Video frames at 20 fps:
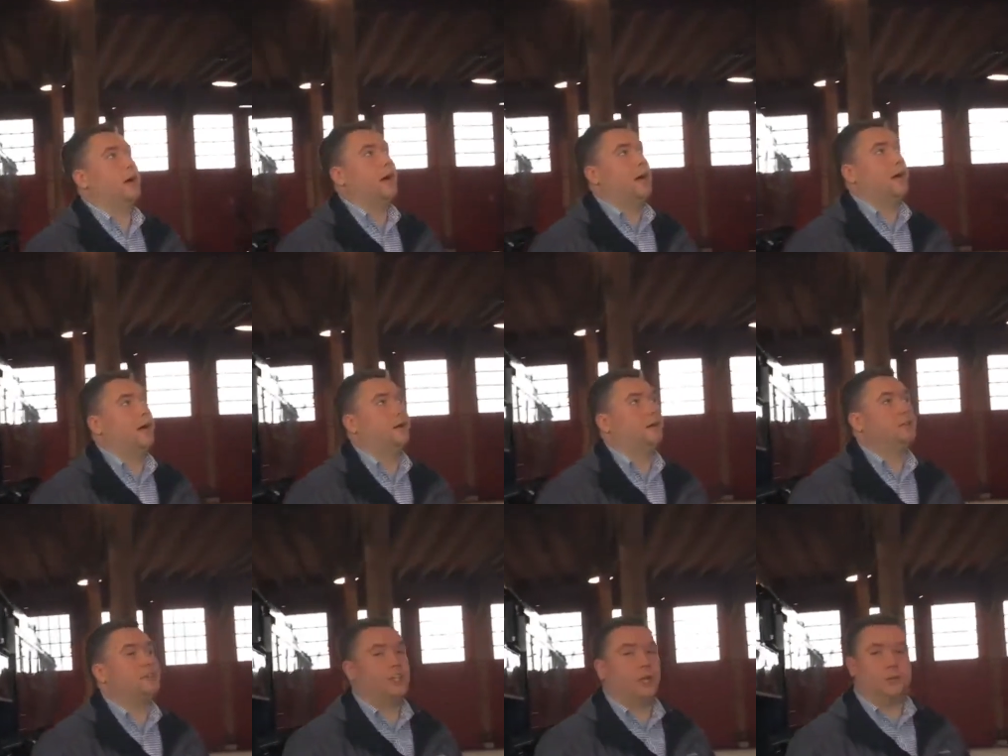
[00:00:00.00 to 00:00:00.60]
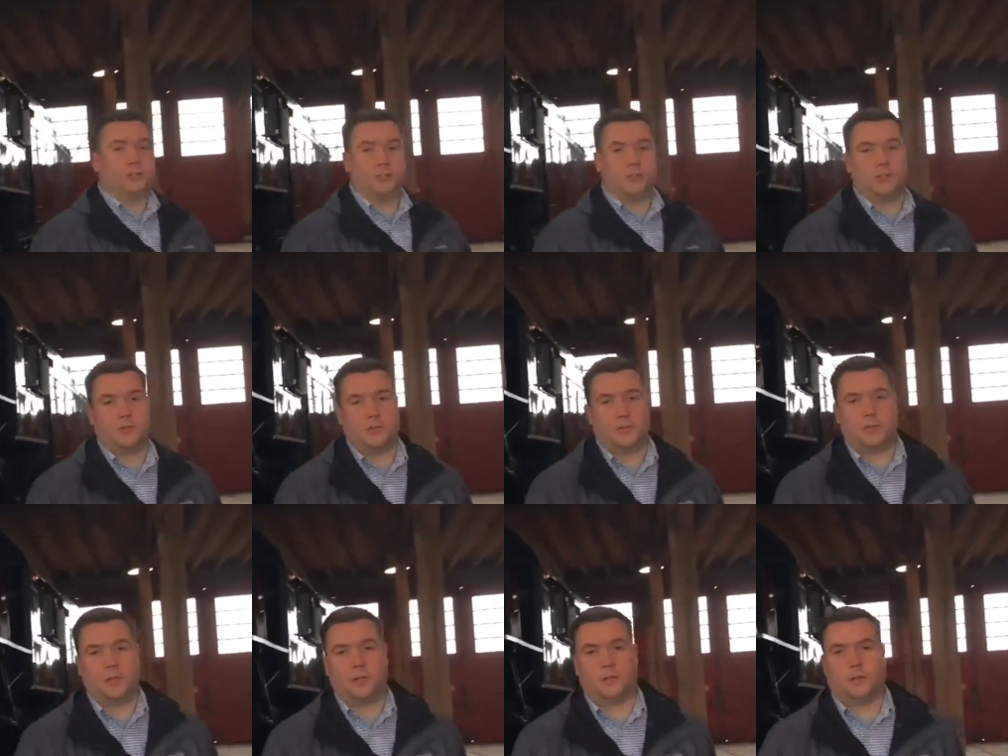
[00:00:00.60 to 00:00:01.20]
shelter as
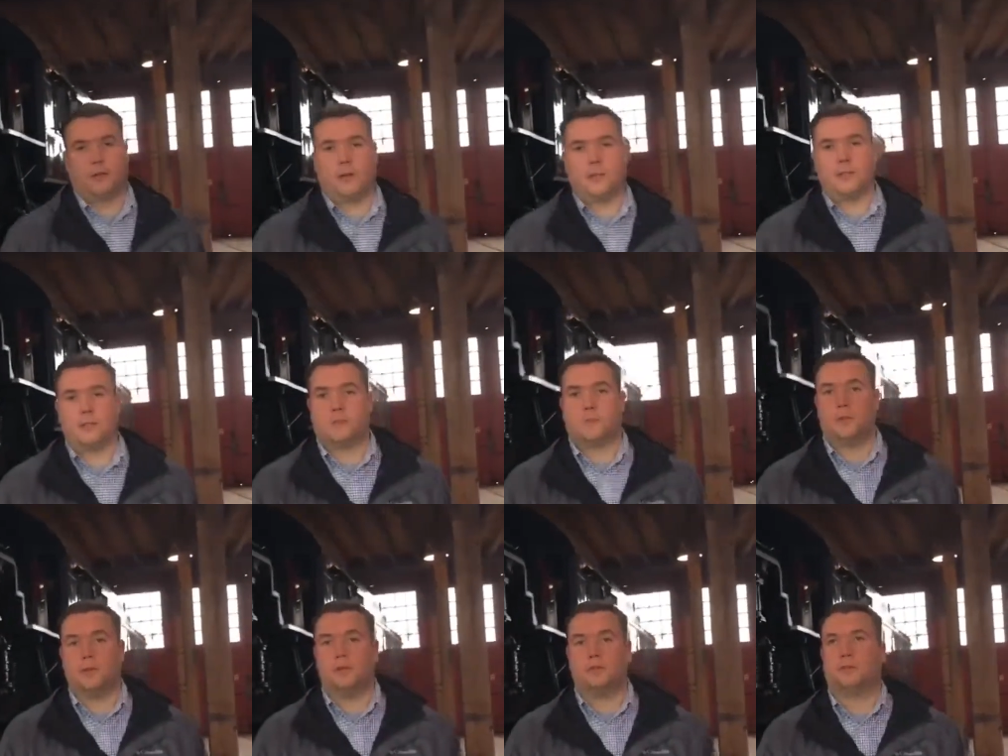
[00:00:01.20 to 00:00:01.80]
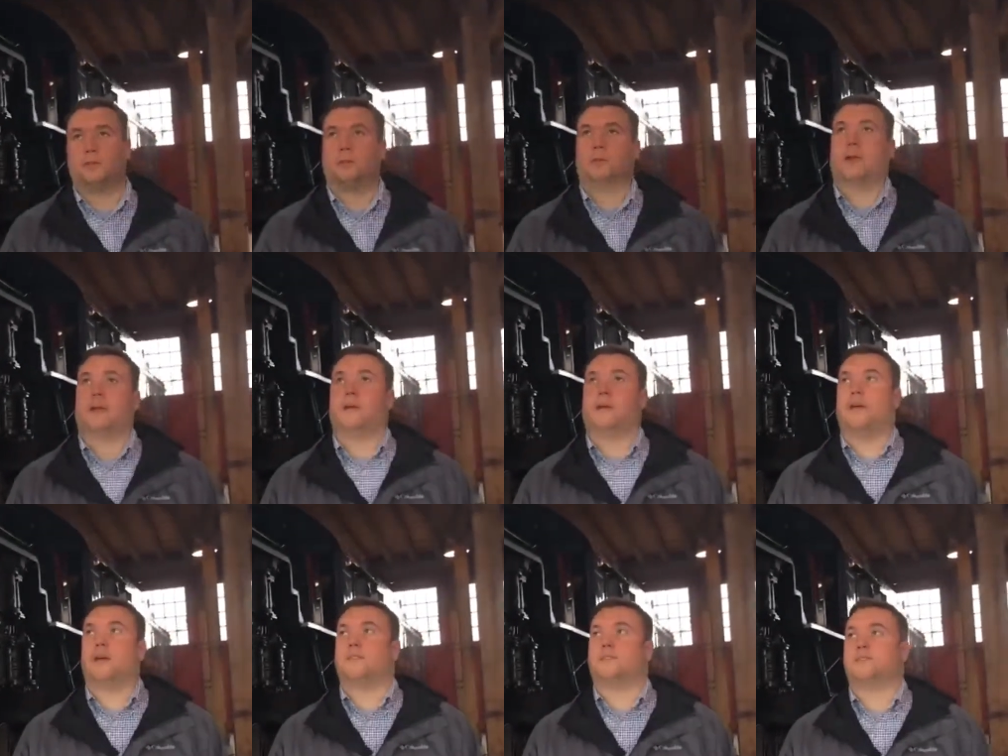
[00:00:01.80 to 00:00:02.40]
we look around this beautiful
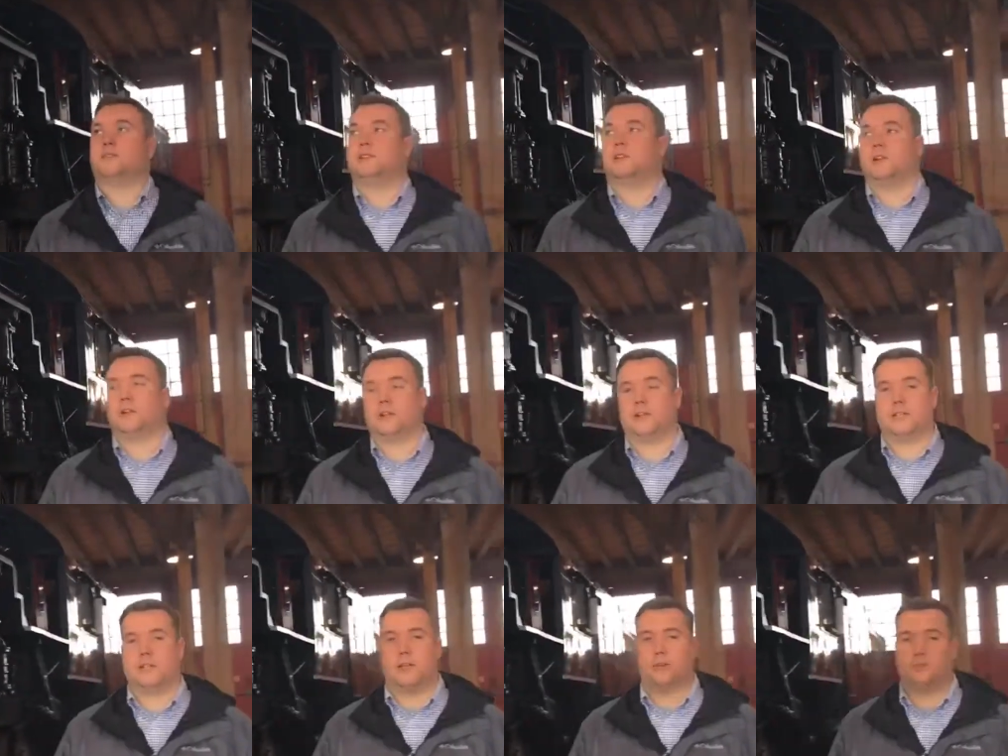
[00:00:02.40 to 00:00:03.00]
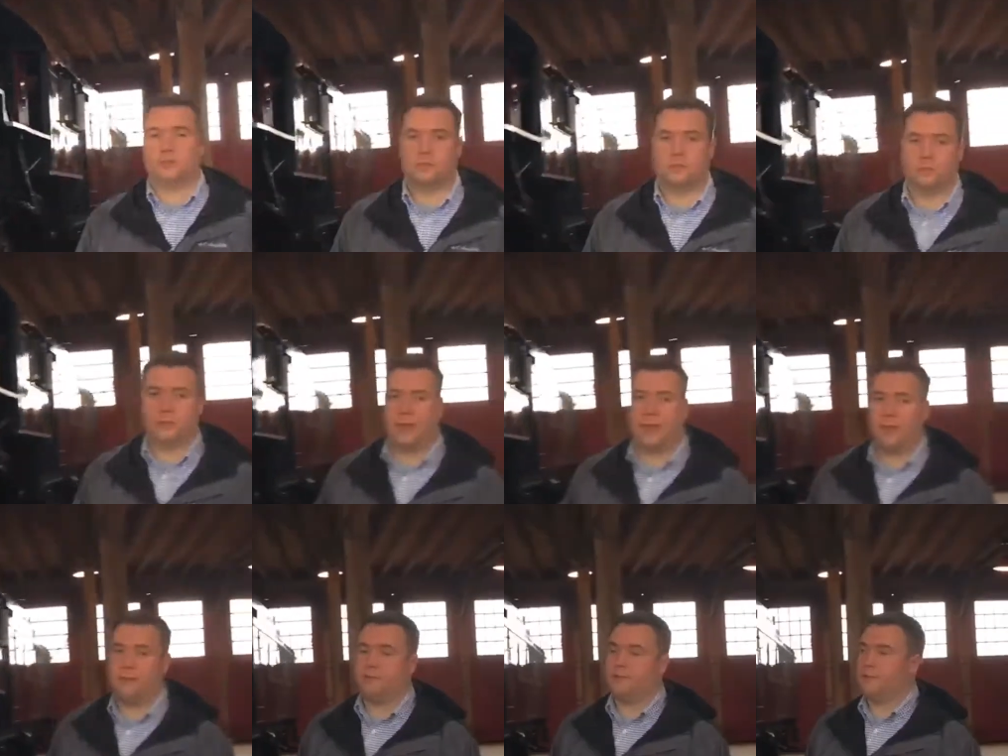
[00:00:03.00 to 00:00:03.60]
roundhouse and the architecture that we
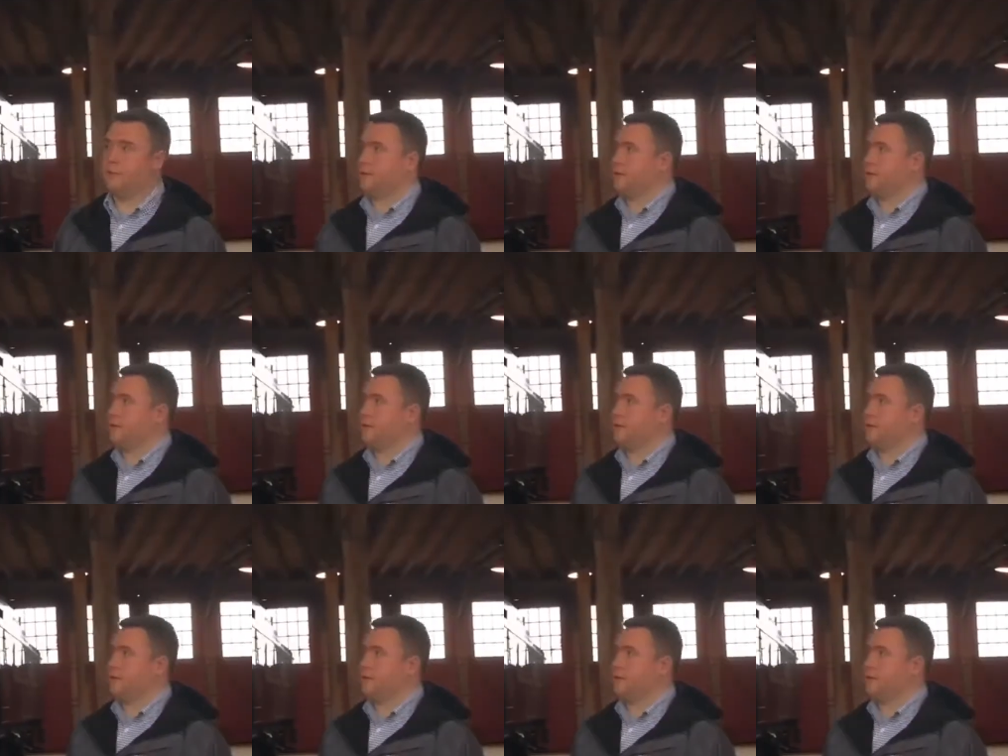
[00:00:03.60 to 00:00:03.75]
have here.